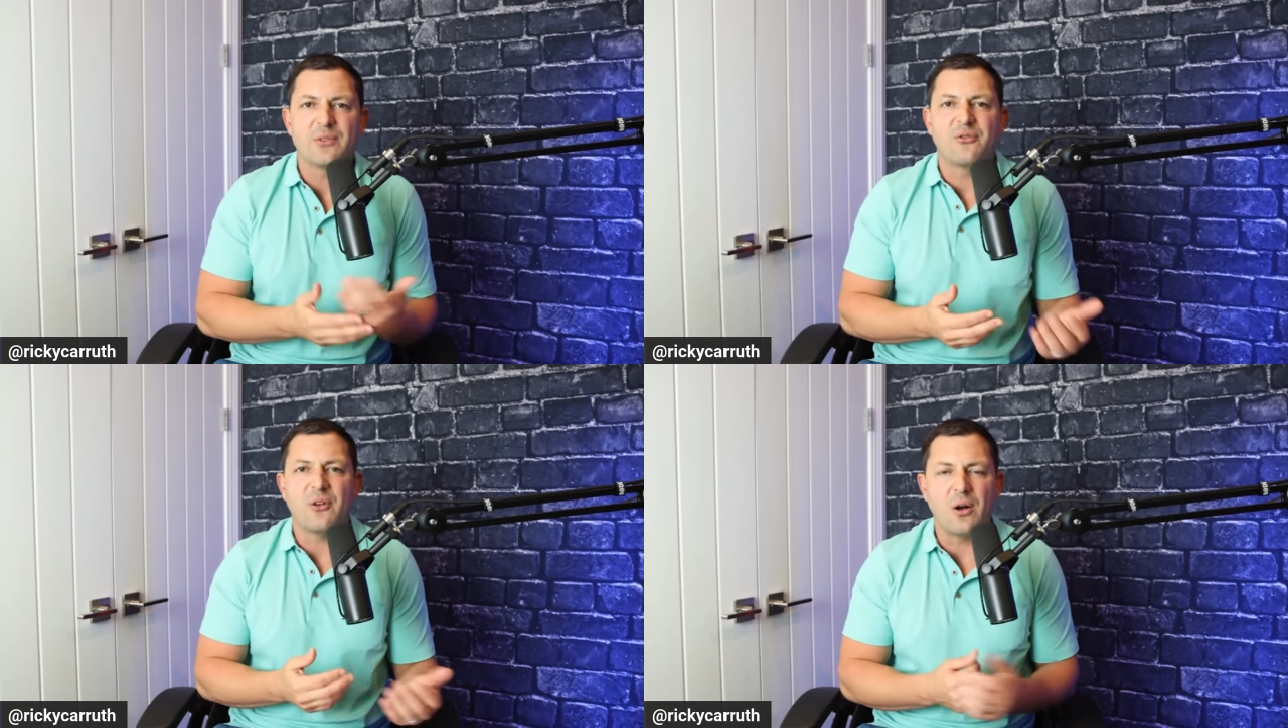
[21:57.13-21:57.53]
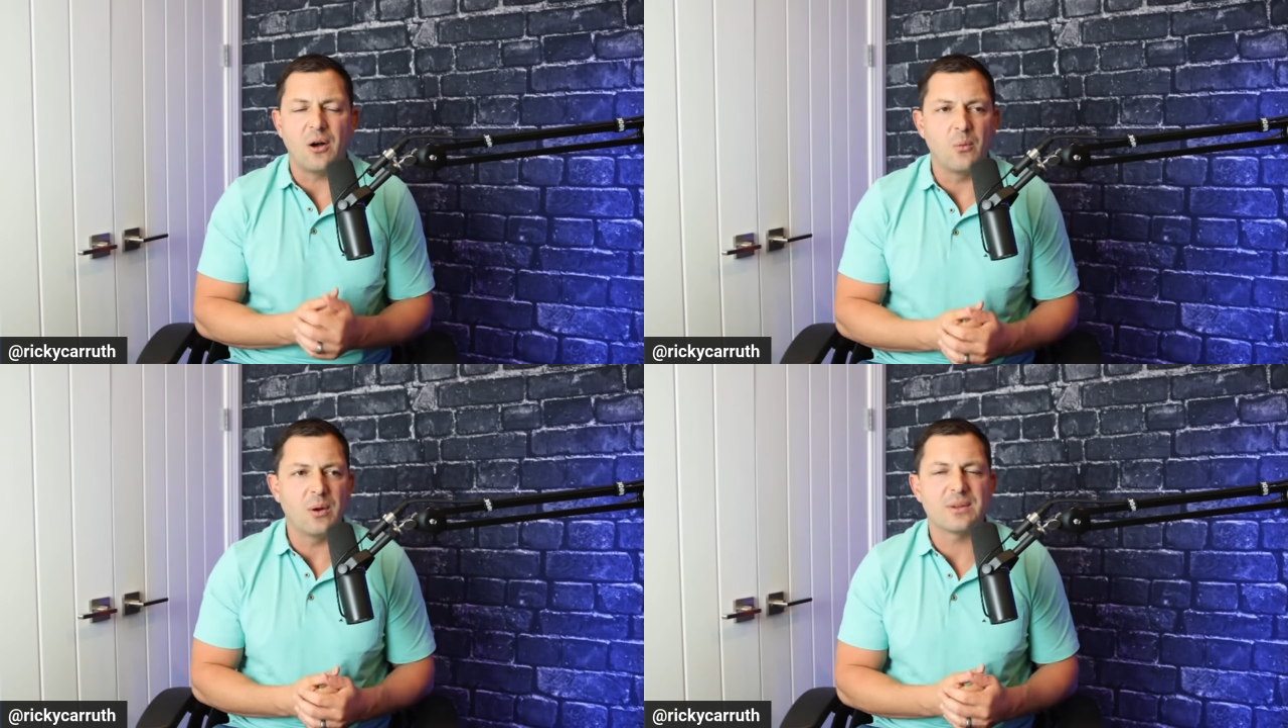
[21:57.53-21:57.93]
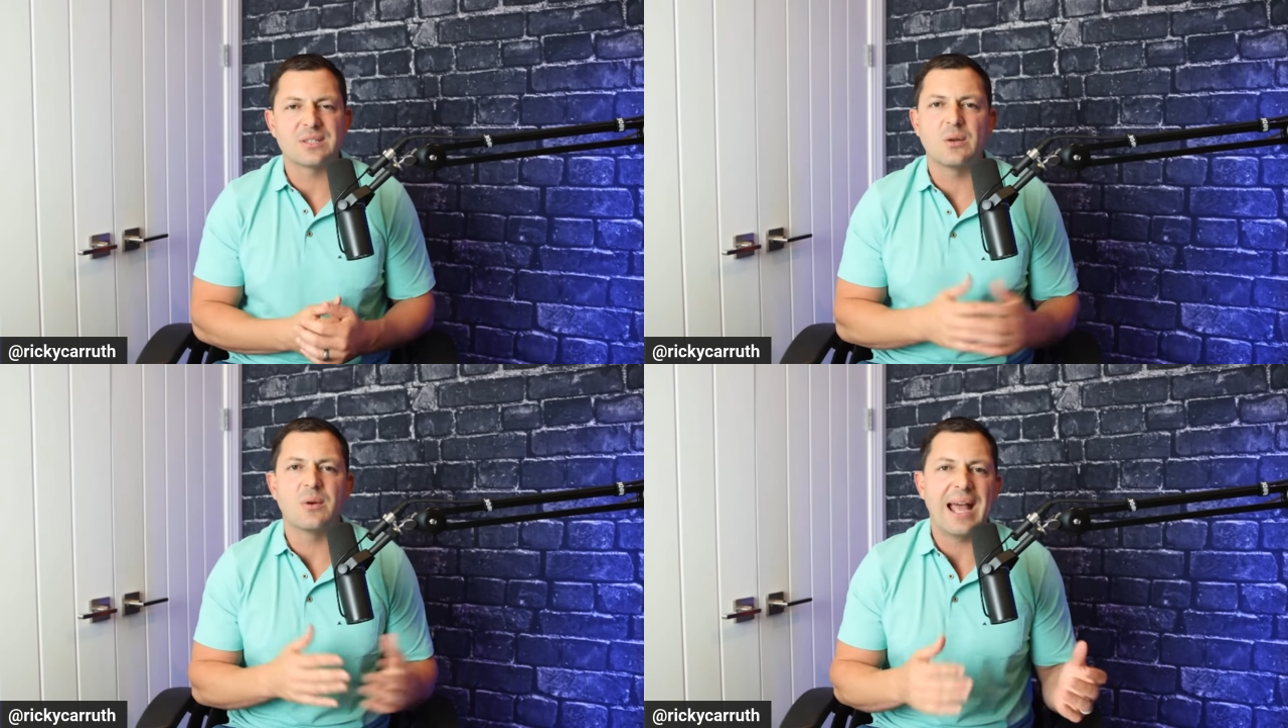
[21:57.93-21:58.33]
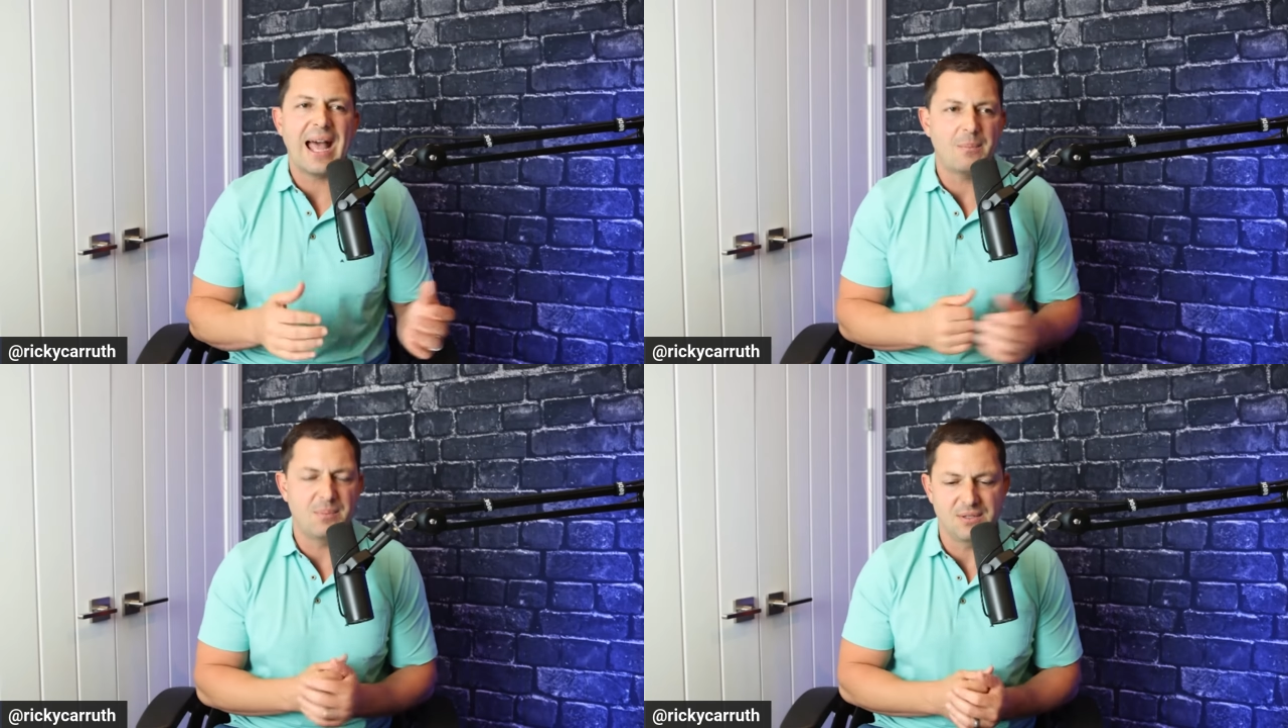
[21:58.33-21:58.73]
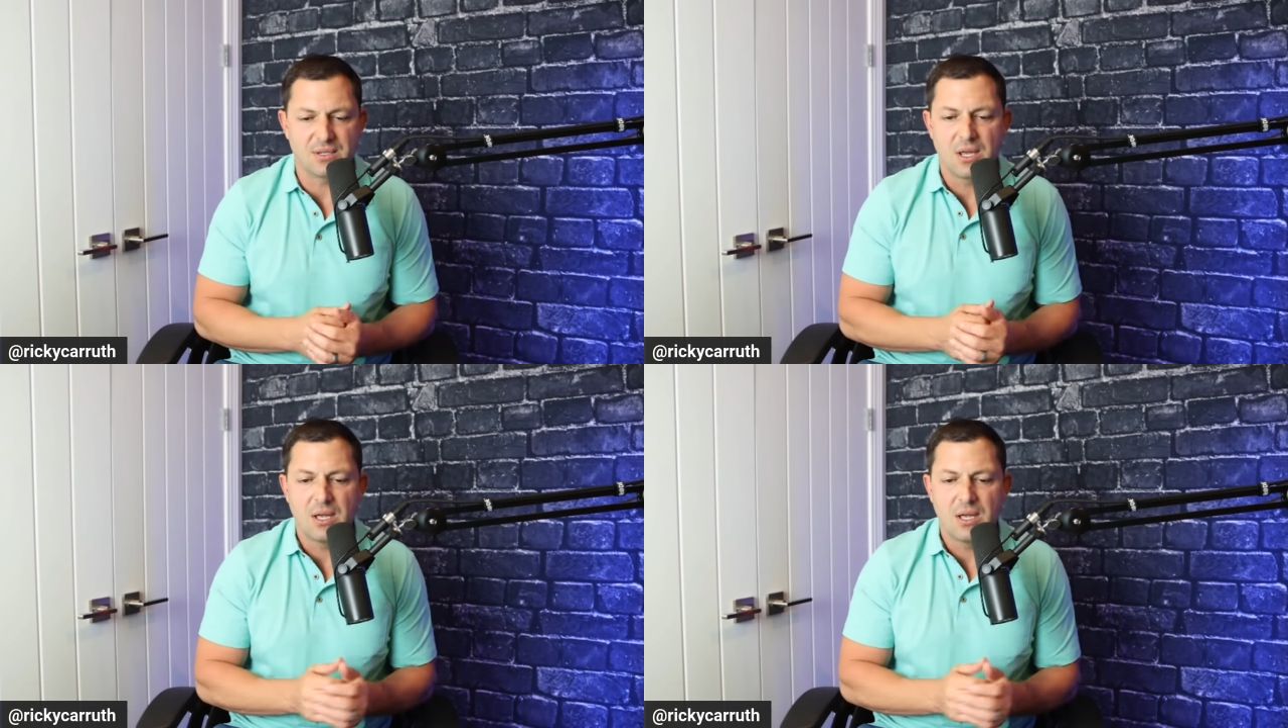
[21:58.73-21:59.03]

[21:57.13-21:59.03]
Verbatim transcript: It's fall. We want to see what happens.